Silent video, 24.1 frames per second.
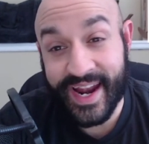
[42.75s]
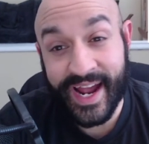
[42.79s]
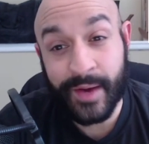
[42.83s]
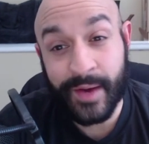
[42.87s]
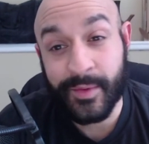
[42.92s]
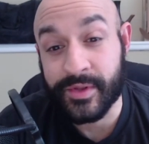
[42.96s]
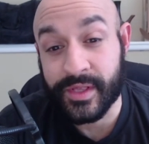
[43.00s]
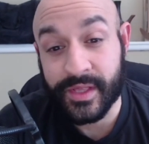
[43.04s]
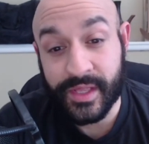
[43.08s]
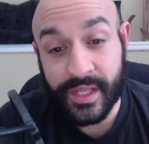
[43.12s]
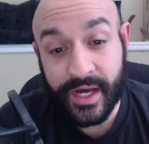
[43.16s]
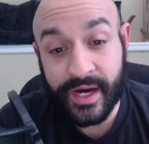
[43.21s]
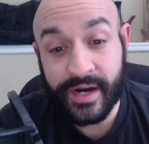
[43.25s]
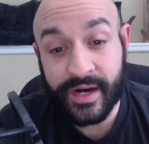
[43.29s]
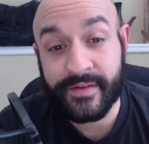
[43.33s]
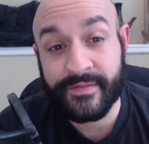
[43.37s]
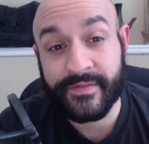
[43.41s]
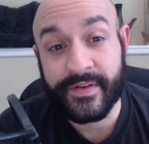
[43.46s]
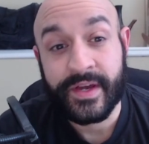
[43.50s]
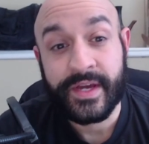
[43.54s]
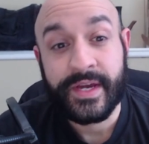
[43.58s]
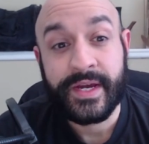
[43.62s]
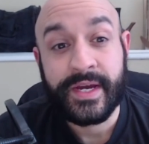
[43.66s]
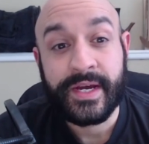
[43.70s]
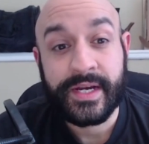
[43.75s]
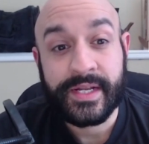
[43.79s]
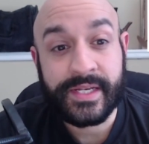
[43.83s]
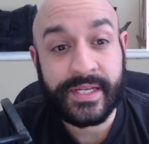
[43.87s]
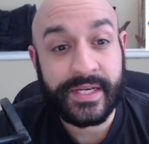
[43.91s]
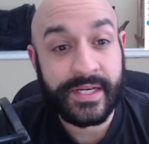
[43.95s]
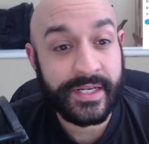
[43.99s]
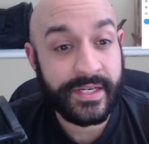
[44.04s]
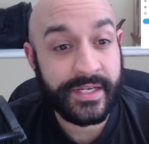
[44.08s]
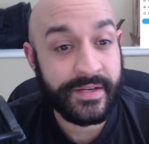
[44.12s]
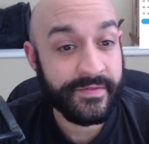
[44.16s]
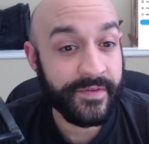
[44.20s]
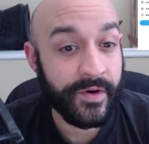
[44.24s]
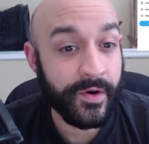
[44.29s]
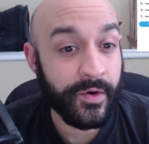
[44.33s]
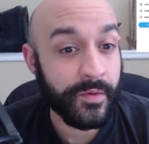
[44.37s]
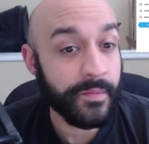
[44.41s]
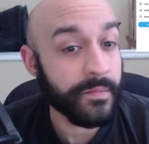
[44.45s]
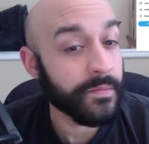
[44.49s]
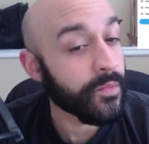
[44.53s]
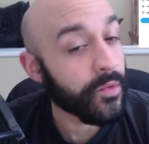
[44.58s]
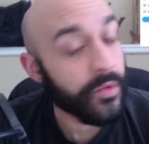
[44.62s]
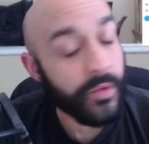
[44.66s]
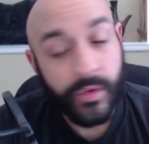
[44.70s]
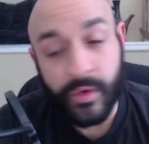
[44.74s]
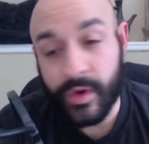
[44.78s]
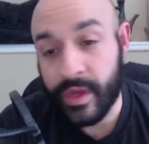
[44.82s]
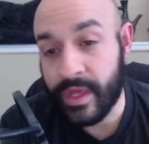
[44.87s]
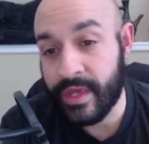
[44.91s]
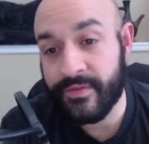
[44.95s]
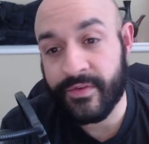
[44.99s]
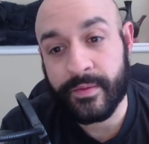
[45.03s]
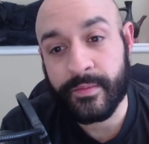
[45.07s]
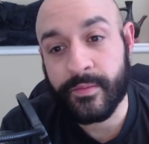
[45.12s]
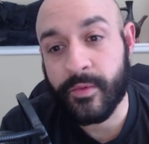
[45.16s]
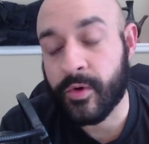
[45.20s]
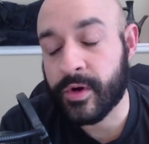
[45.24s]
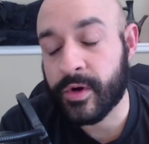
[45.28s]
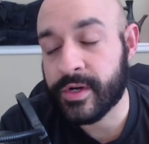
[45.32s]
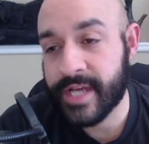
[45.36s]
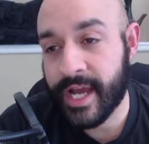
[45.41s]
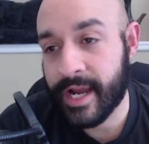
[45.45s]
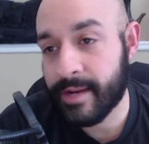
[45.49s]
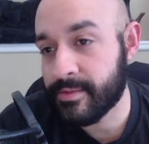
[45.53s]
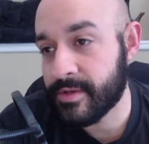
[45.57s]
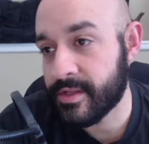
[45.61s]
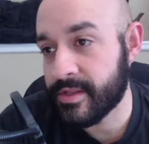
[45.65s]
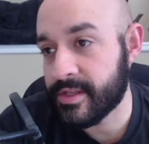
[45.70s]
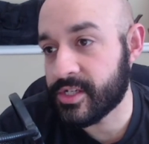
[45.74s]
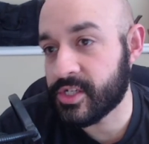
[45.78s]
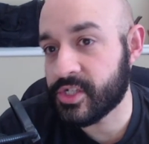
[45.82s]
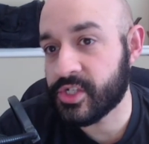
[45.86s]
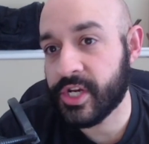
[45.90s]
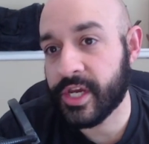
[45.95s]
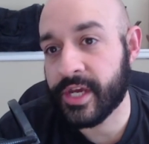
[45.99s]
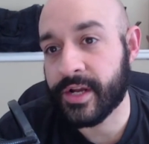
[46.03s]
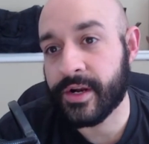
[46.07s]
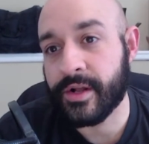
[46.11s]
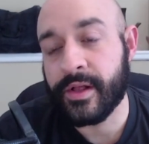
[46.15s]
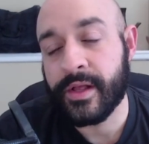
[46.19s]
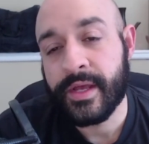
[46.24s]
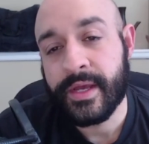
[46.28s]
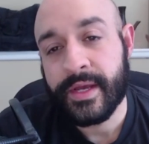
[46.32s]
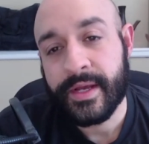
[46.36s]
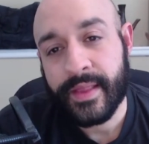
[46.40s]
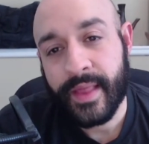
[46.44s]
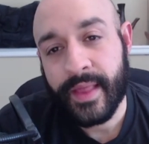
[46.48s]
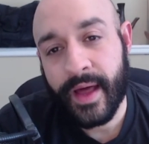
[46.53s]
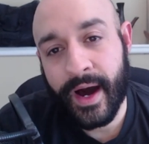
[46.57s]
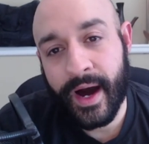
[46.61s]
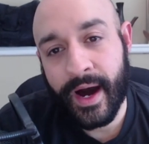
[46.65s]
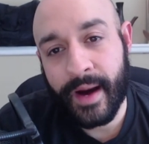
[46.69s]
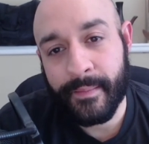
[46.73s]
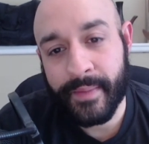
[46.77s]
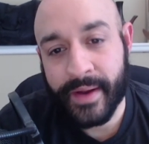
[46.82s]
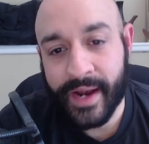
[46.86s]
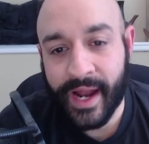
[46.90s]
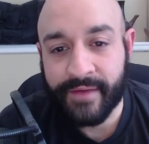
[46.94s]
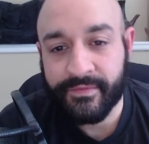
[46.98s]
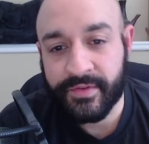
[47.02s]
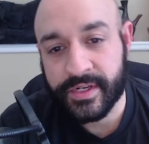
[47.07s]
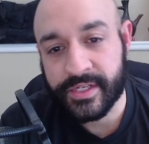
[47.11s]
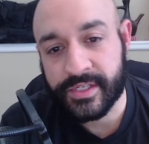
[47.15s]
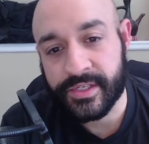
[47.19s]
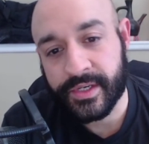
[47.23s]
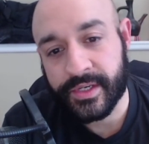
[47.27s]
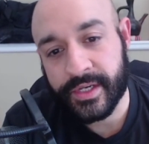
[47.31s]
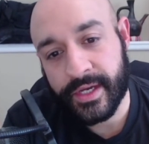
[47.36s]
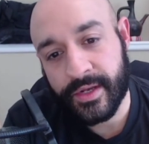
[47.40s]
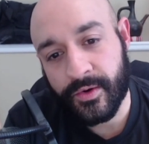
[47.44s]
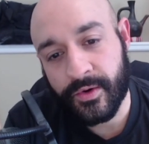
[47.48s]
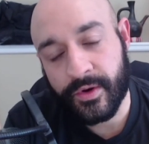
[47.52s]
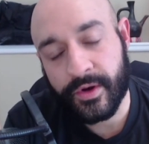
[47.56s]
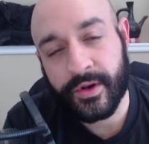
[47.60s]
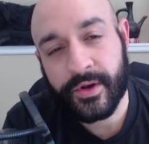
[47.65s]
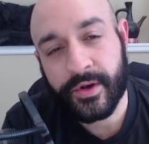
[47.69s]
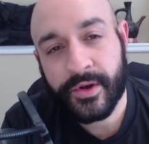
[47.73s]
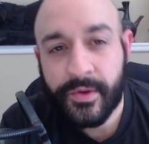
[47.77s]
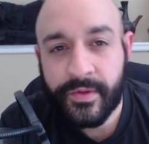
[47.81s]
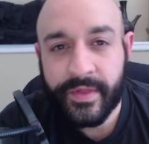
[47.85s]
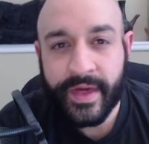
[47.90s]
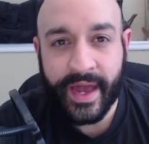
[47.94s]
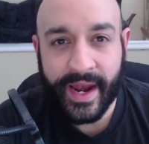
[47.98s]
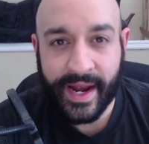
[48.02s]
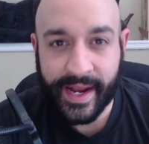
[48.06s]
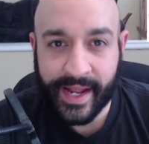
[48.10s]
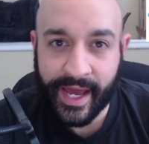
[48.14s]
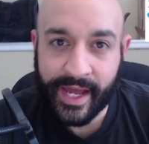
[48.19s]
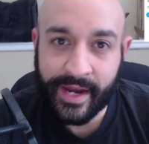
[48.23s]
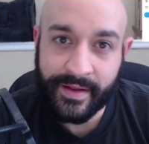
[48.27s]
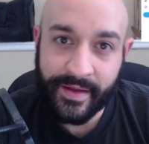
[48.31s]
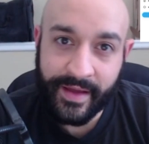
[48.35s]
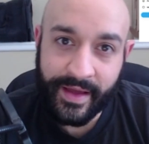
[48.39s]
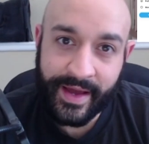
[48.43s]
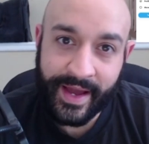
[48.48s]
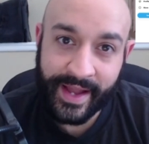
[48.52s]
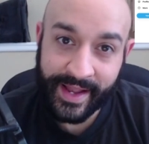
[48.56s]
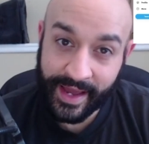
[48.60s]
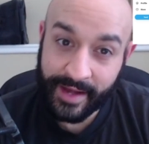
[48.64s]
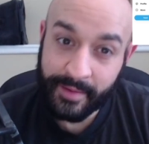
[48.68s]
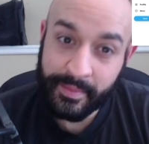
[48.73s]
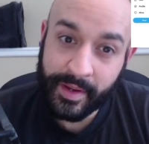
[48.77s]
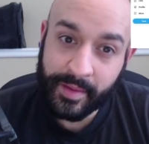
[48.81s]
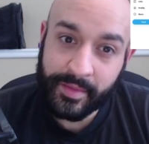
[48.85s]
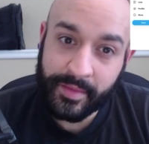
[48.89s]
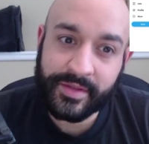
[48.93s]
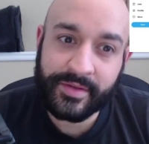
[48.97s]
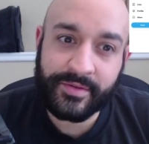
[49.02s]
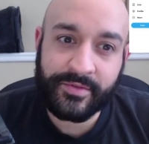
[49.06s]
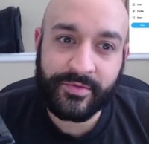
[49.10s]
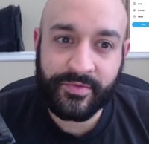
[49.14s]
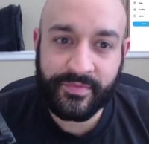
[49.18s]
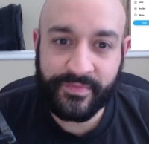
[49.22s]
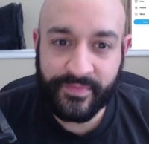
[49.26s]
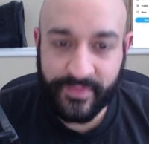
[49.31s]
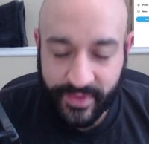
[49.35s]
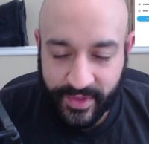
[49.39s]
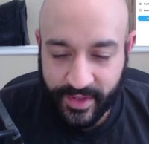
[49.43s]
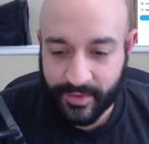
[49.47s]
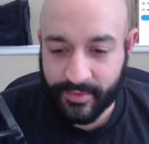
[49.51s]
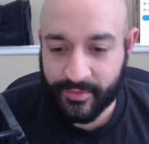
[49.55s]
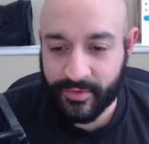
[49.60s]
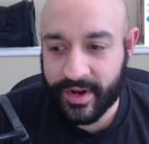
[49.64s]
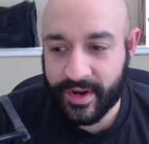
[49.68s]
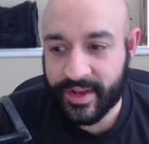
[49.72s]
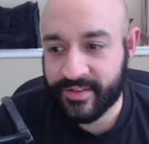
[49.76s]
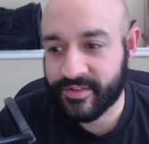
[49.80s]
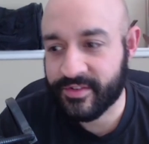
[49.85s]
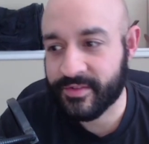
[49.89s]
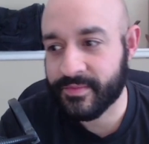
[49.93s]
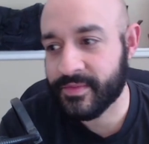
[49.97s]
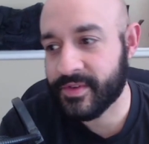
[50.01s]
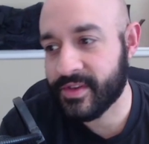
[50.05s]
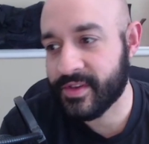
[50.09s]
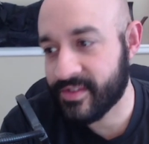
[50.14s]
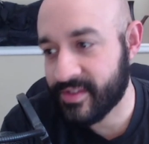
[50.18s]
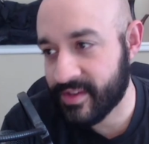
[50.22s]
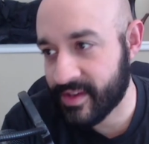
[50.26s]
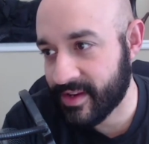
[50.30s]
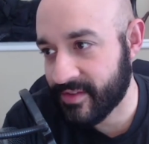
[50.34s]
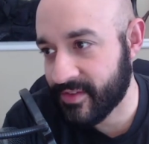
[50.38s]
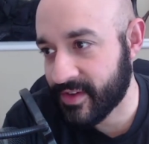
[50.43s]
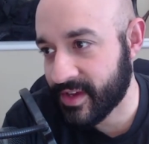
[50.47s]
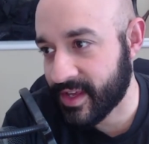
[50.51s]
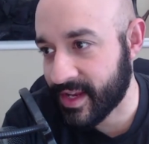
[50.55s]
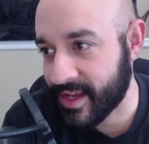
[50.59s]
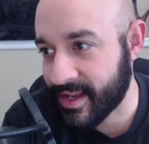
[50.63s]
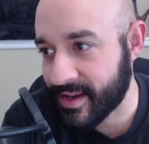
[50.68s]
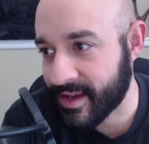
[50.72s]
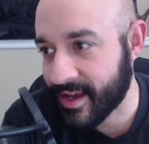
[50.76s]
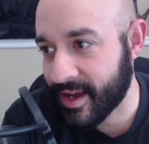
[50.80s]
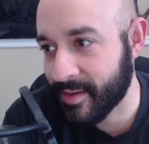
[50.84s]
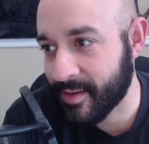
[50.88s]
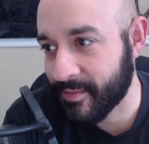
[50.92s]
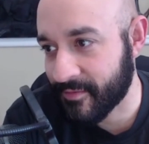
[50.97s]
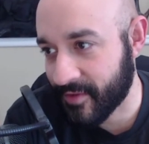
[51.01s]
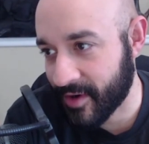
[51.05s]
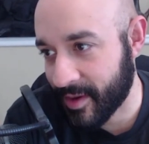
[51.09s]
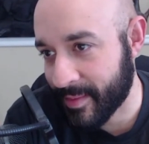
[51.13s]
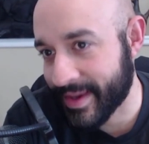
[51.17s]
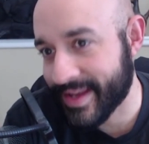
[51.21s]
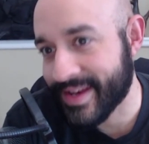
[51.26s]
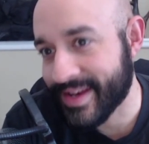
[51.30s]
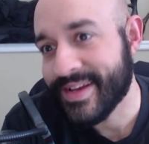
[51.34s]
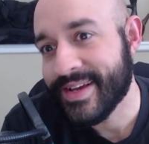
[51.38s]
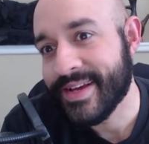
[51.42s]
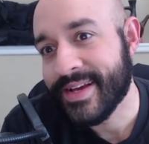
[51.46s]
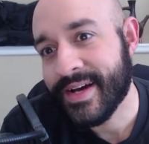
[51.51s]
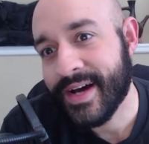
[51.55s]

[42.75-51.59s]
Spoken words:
I would love to devote even more time to this channel, but obviously, in order to do that, I gotta be able to raise some significant income from it,